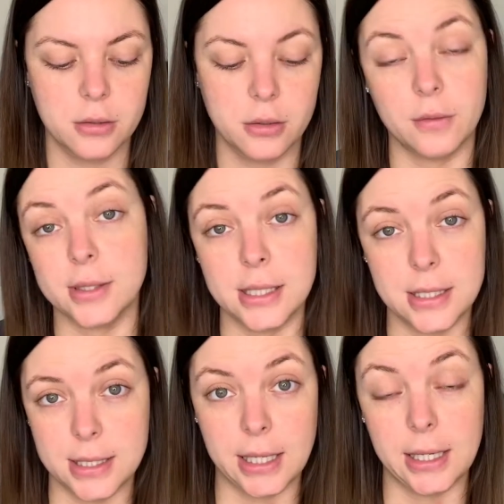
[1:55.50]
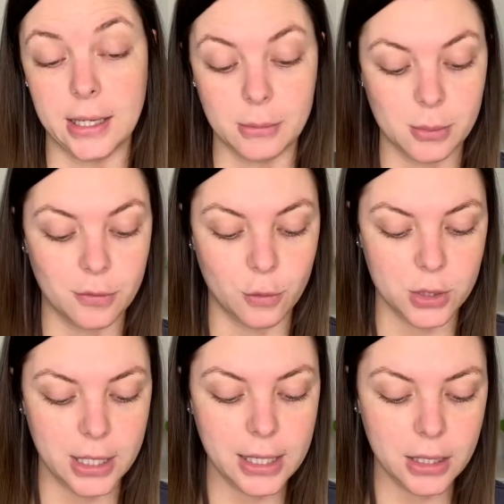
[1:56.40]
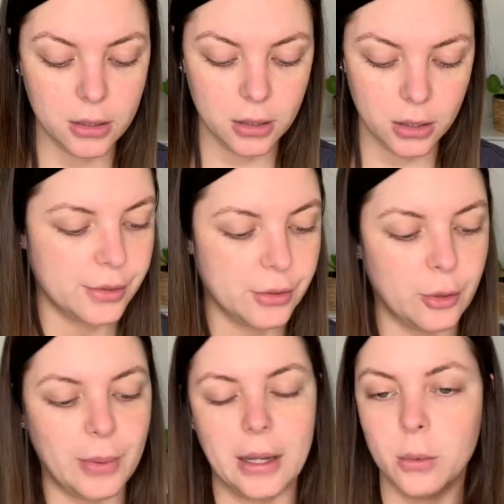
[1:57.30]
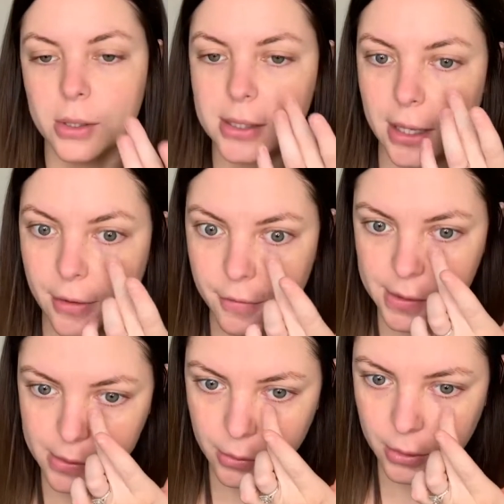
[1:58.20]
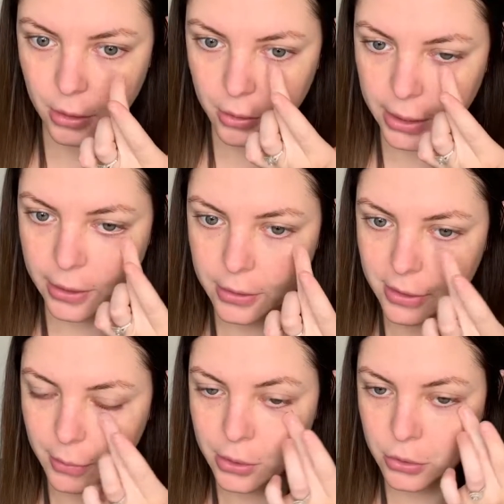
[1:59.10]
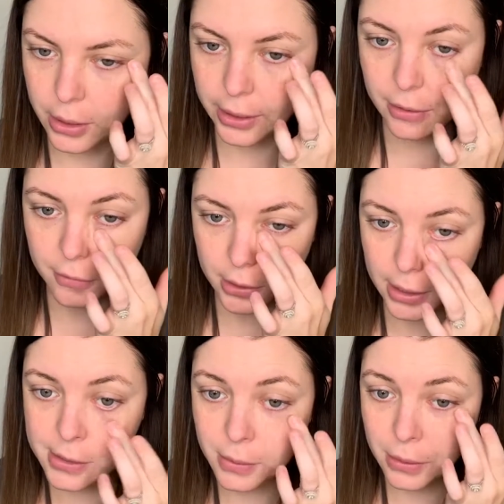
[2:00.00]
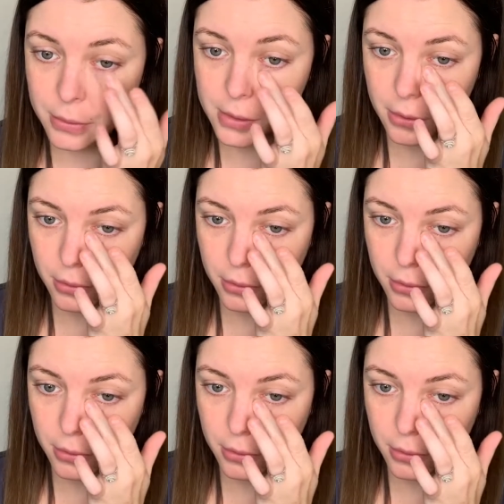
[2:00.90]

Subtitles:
Obviously D comes before T. Just scoop out what's left. There's not a lot now because I've been trying it for the last week or so.